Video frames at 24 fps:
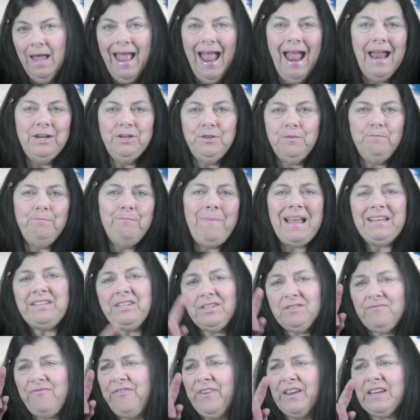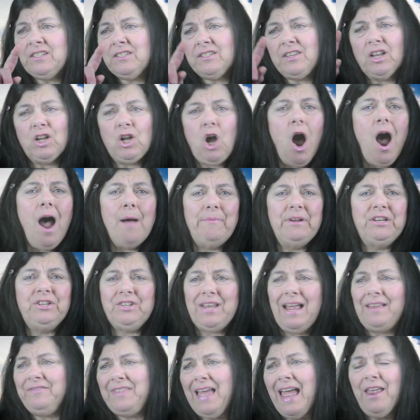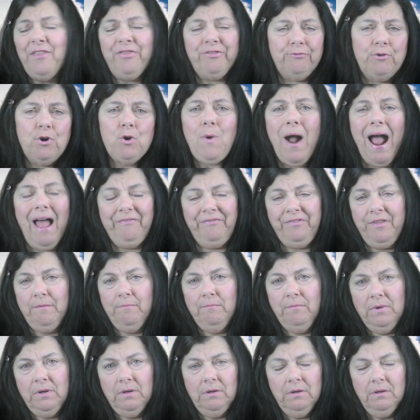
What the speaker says: and fix the garbage that they threw at them.